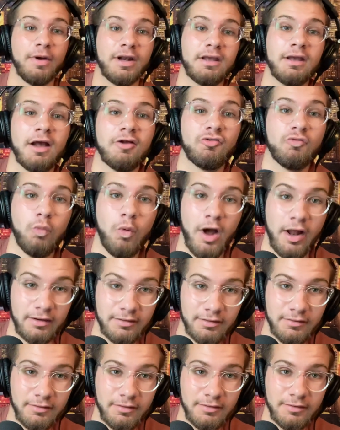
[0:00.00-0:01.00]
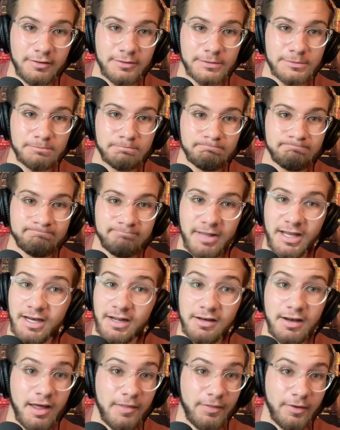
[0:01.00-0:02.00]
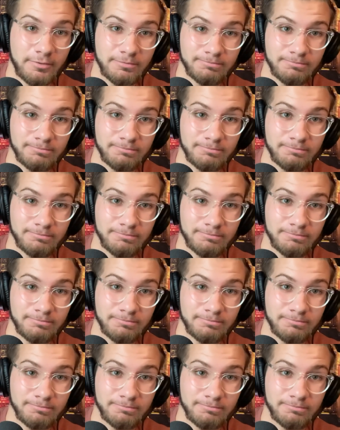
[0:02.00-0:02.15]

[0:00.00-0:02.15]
Guess what? They did nothing.